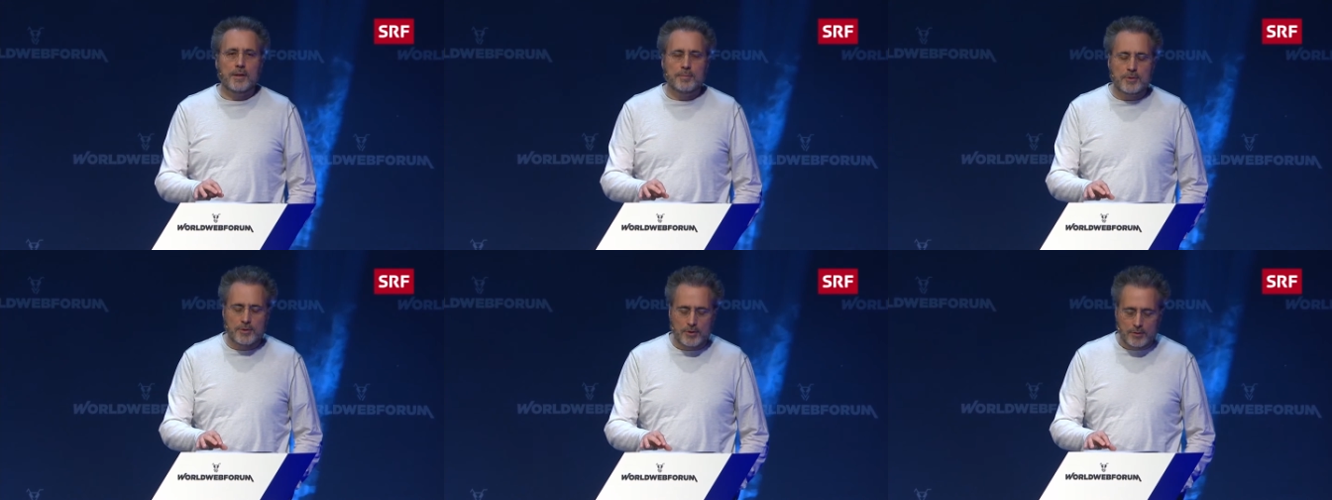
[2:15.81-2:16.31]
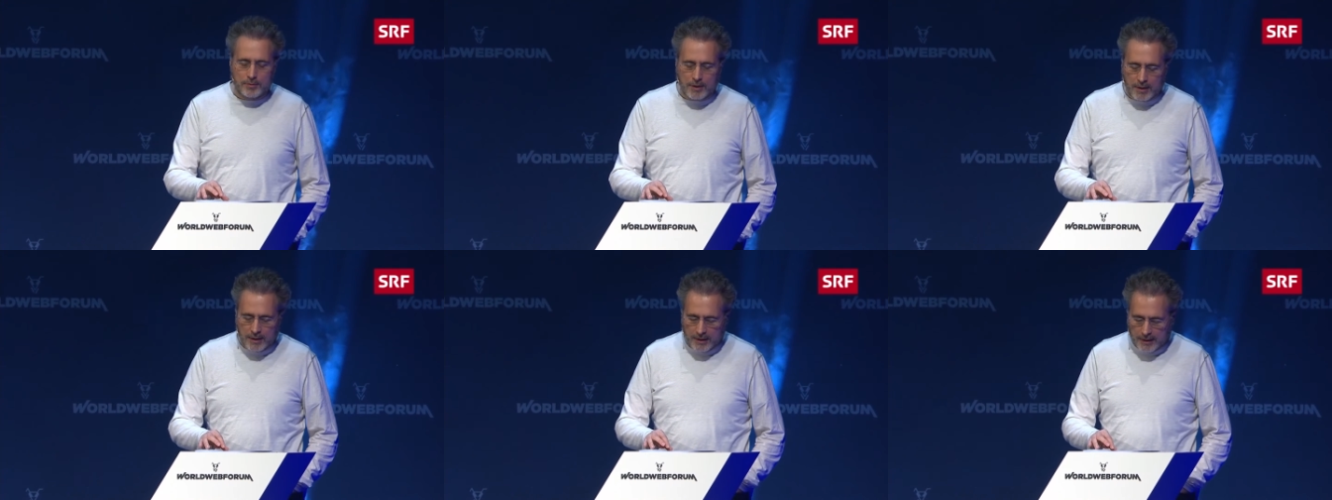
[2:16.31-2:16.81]
up to
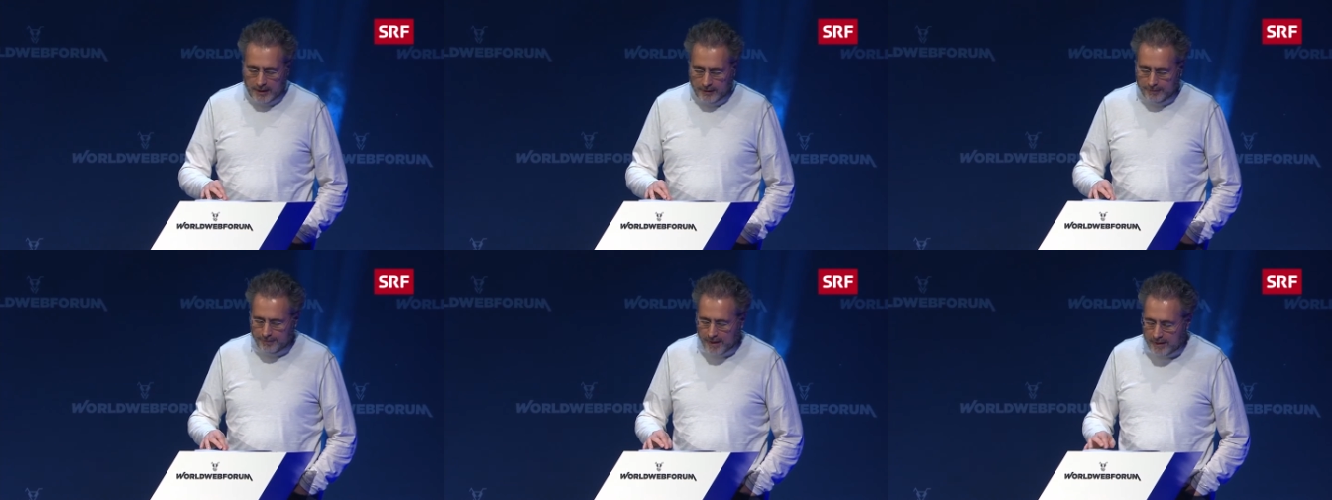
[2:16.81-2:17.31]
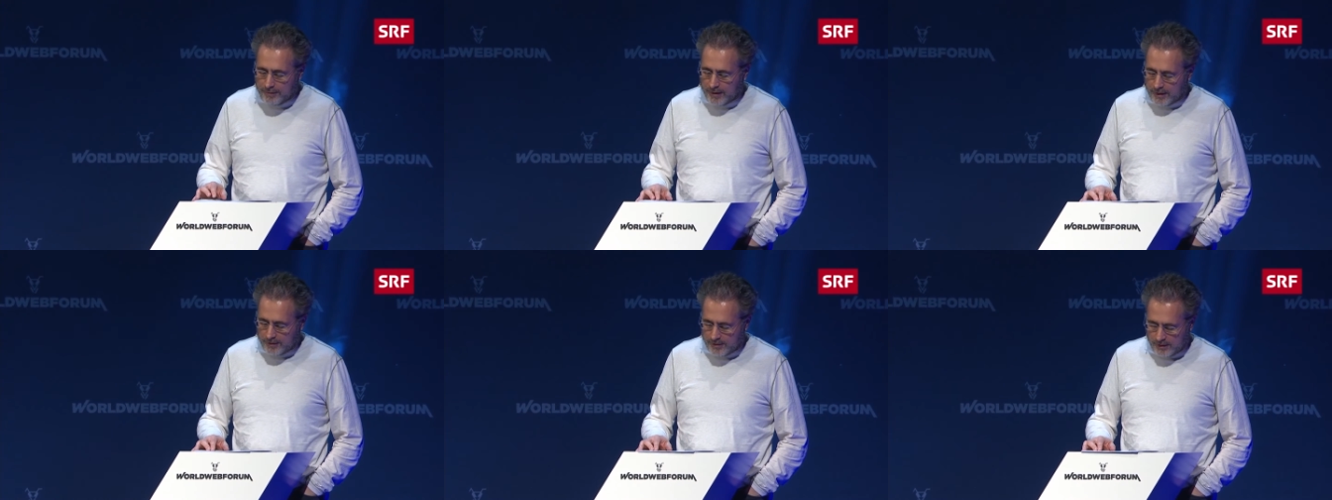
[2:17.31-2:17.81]
uh,
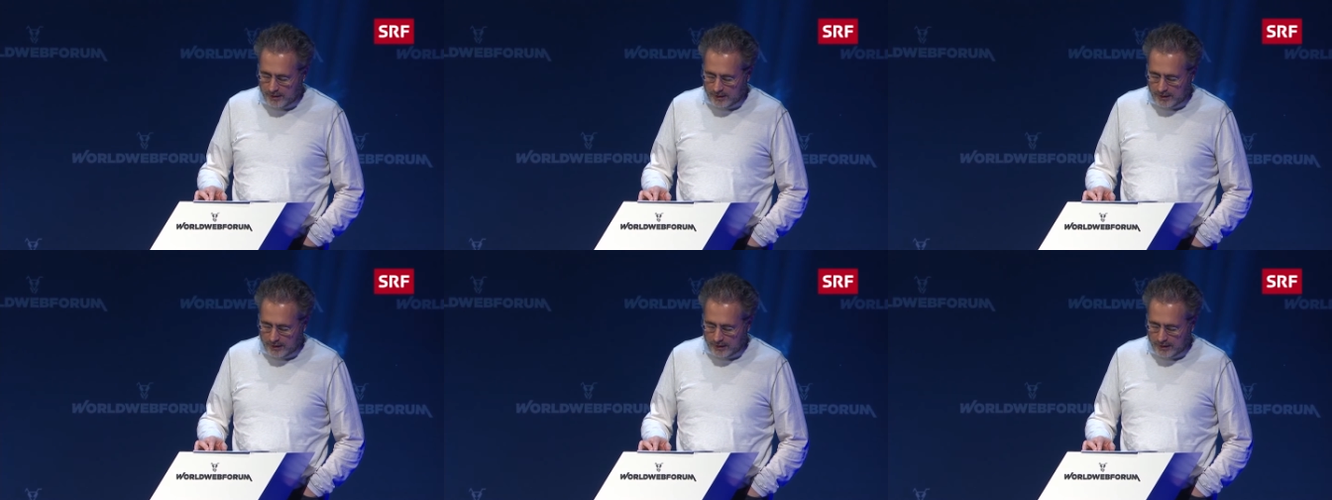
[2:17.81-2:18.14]
5,000